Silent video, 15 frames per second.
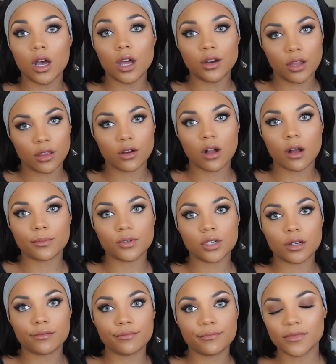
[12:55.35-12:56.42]
another
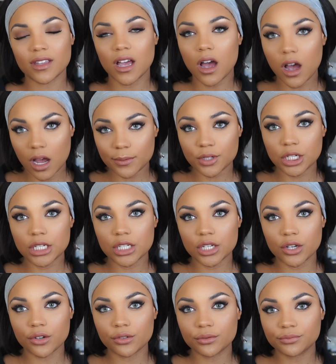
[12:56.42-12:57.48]
option. Option 2.